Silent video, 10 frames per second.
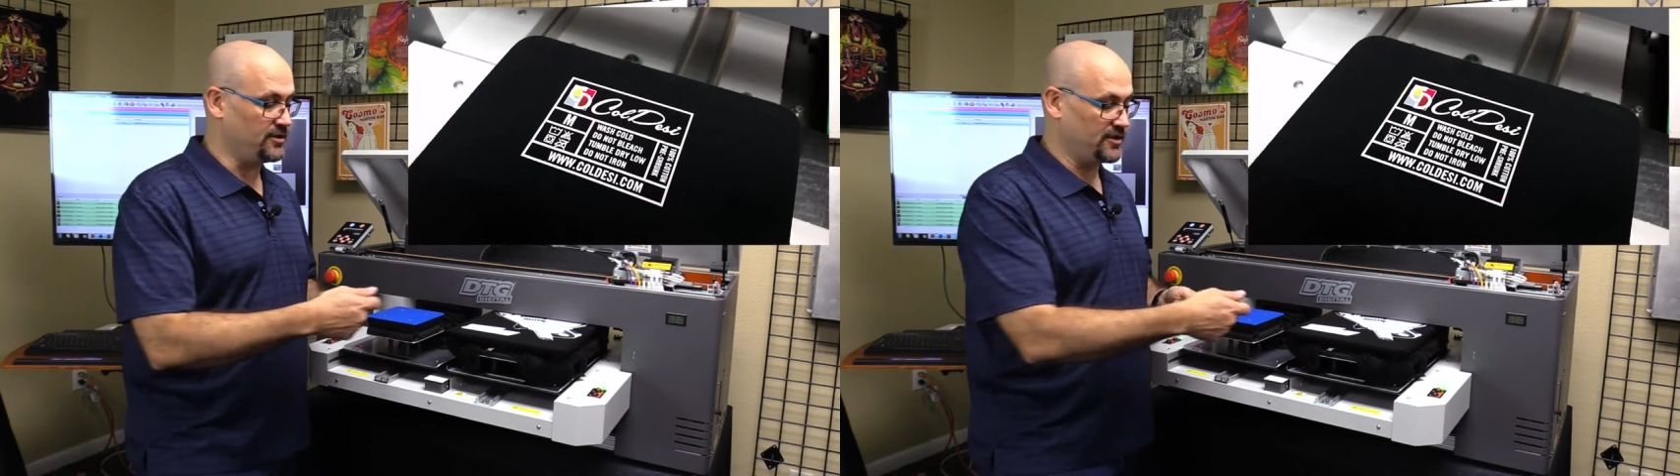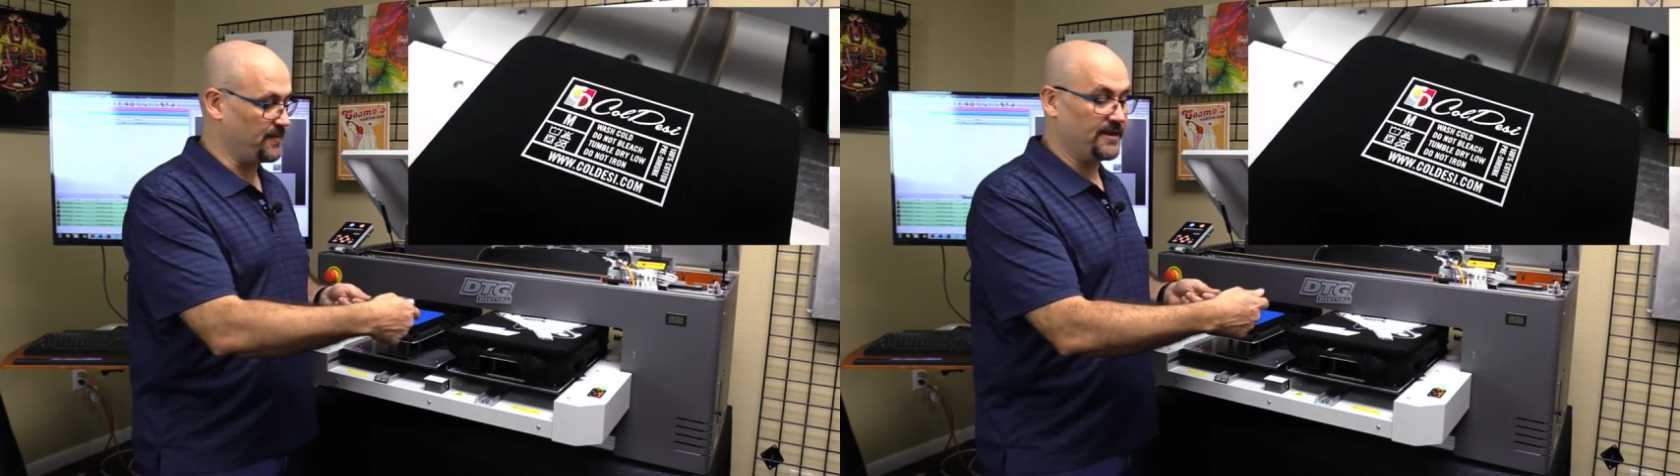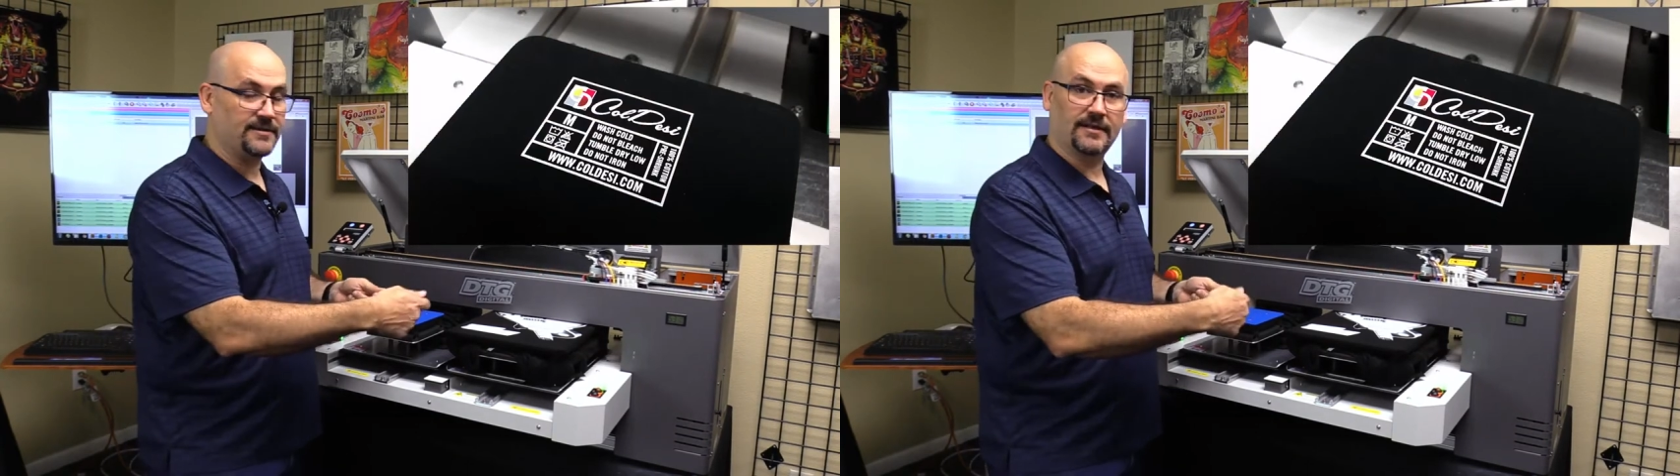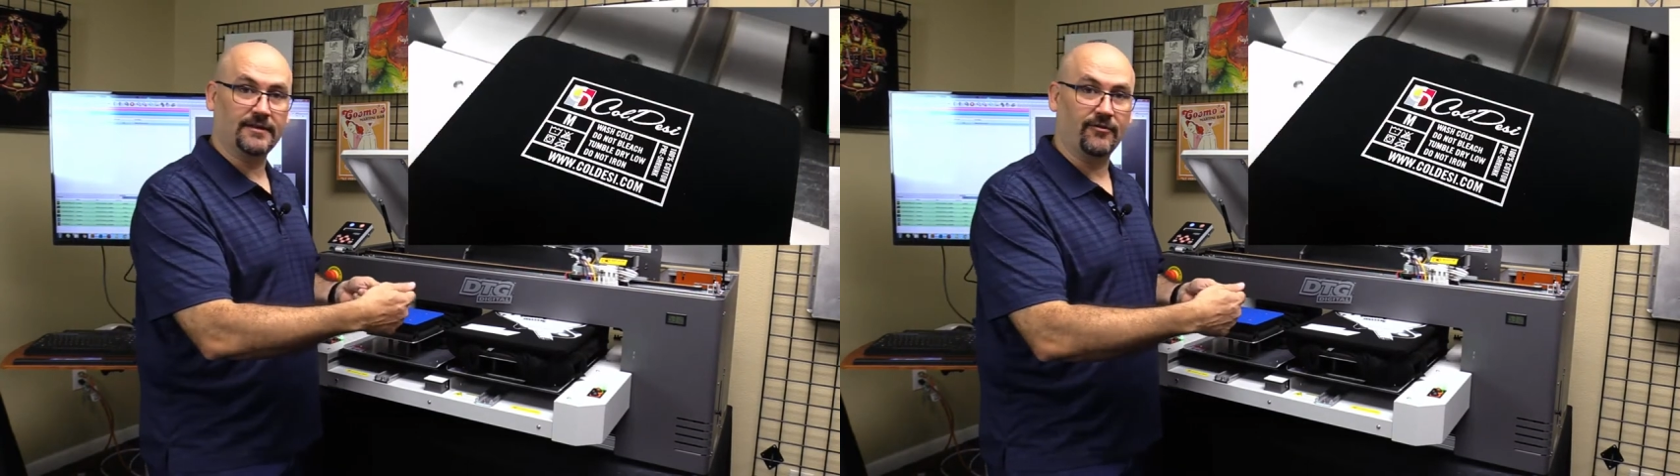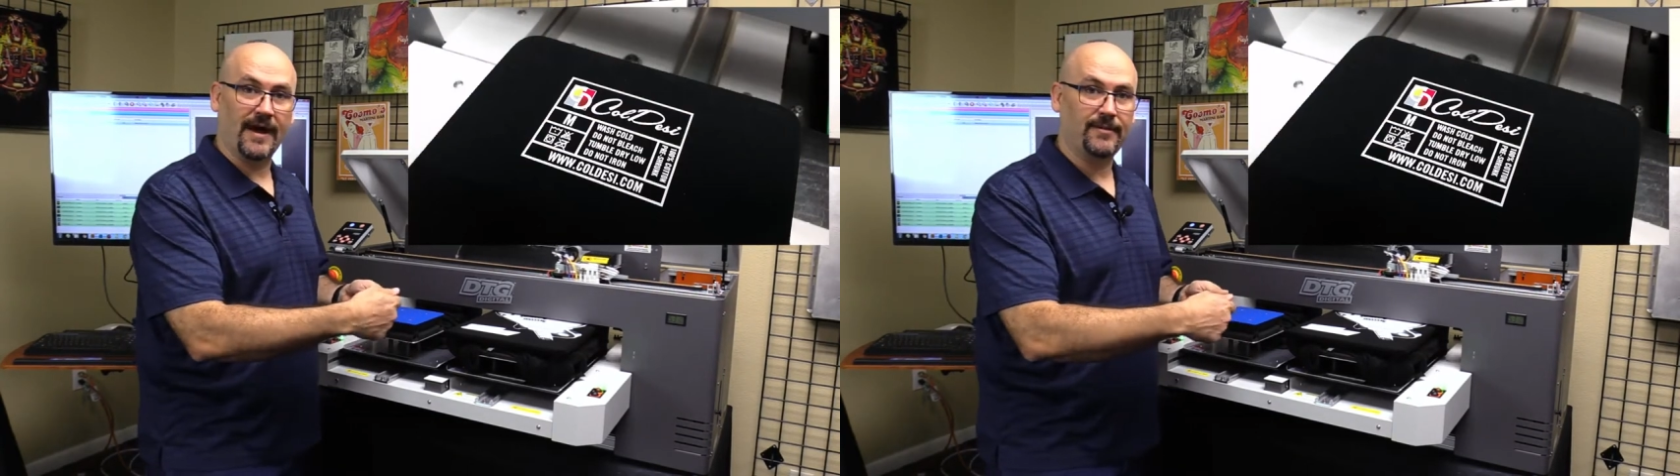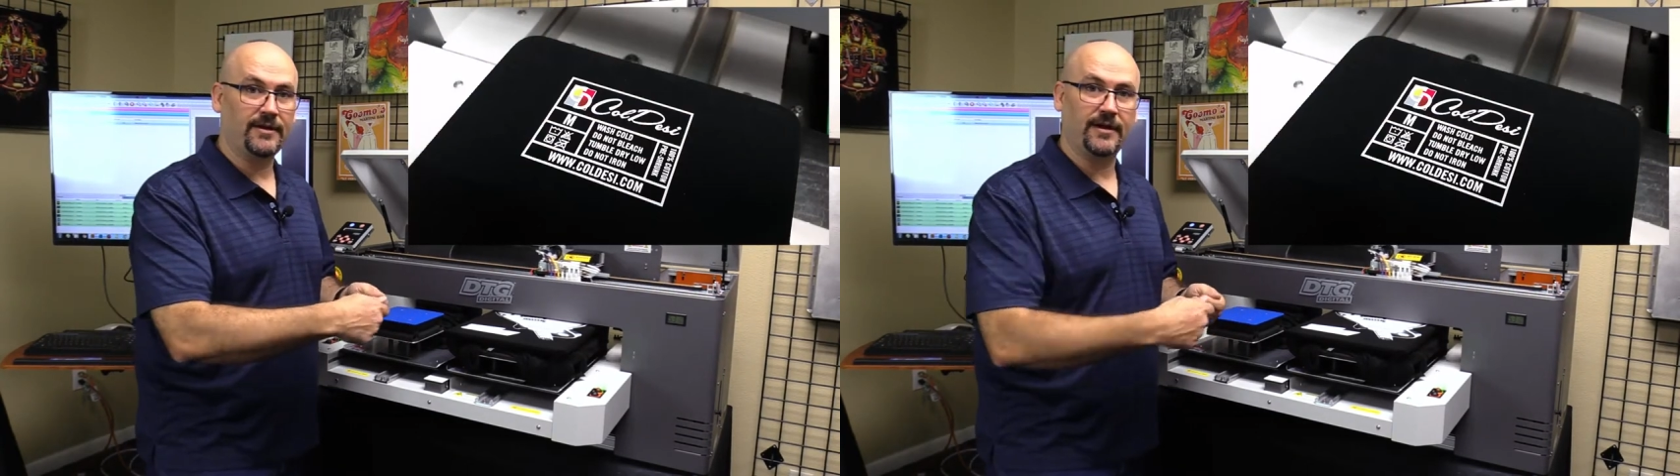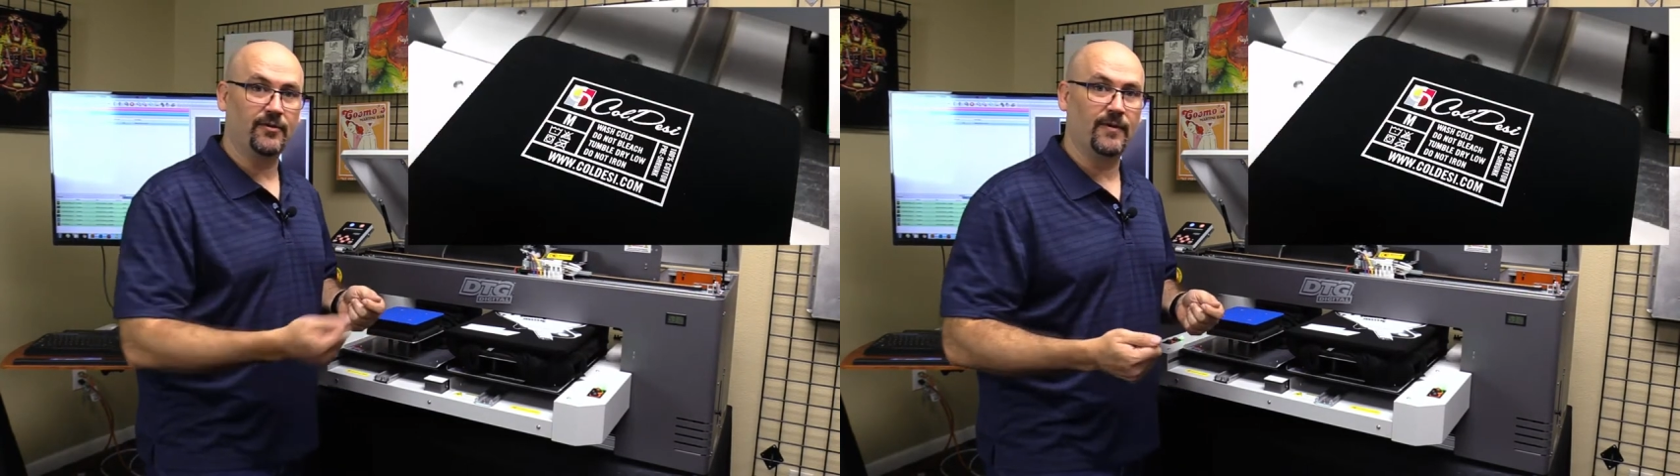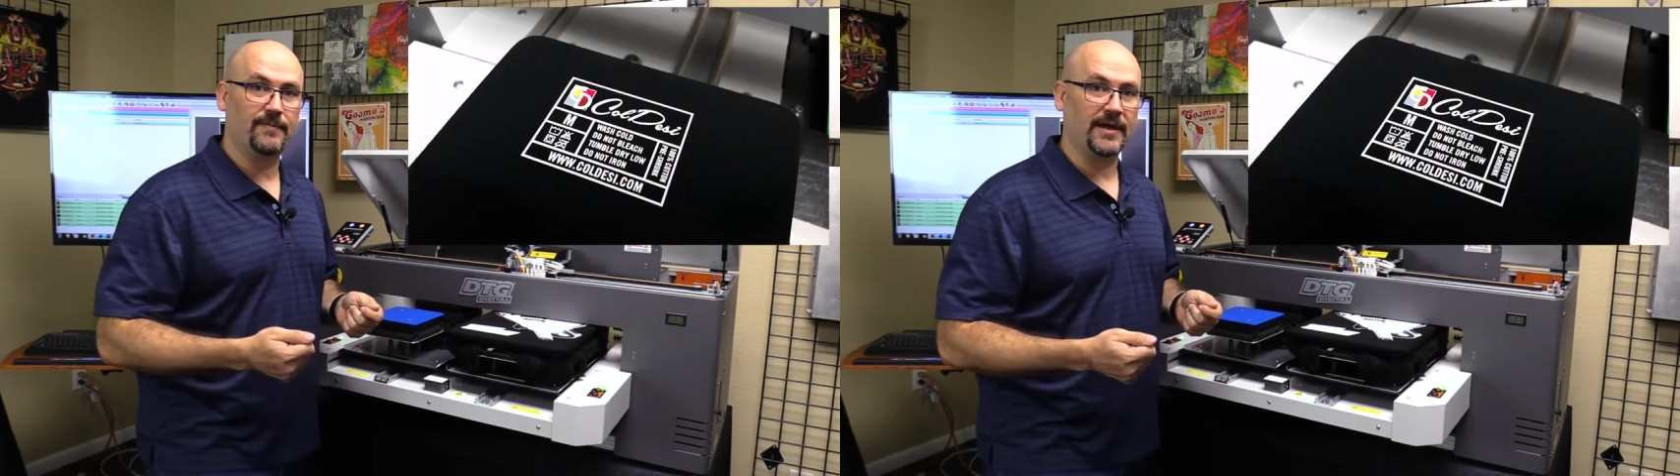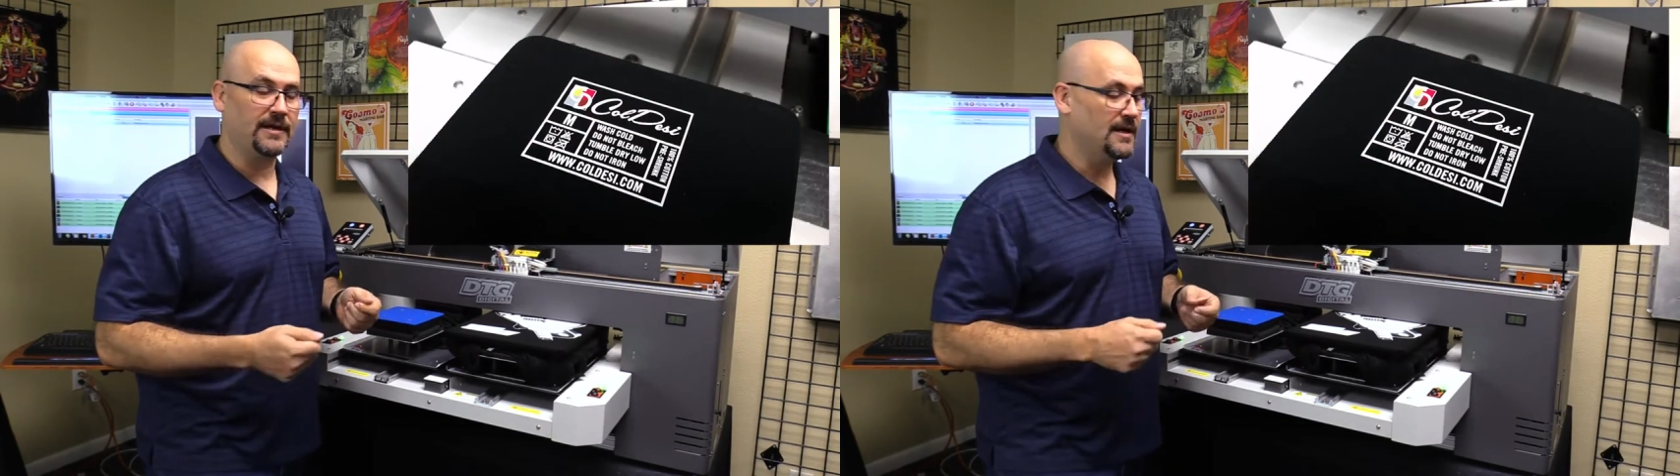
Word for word: just basically grab it and rip it.